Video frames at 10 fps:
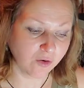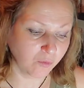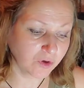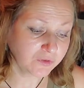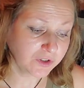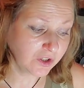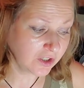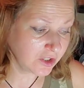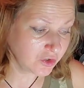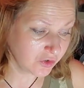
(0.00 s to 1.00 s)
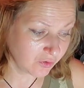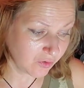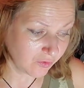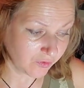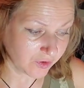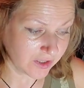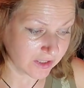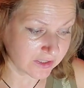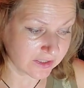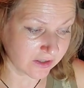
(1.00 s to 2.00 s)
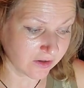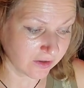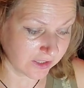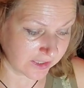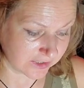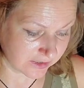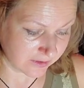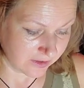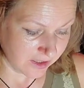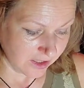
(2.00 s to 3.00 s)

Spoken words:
what we're gonna do for this lesson,